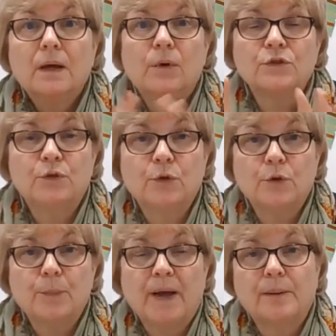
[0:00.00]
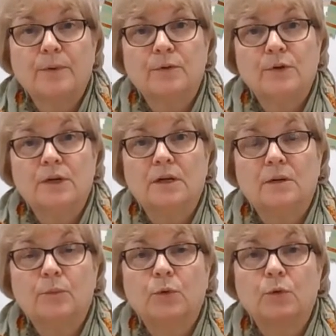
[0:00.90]
Once you've got your paper and your
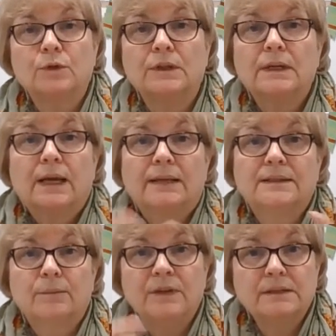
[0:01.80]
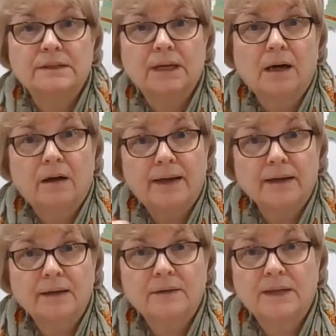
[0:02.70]
cardboard, something to
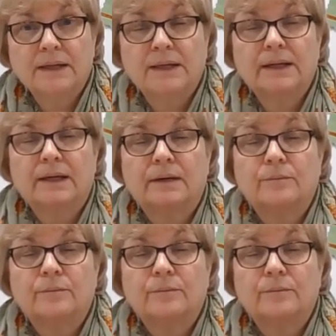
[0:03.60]
tie the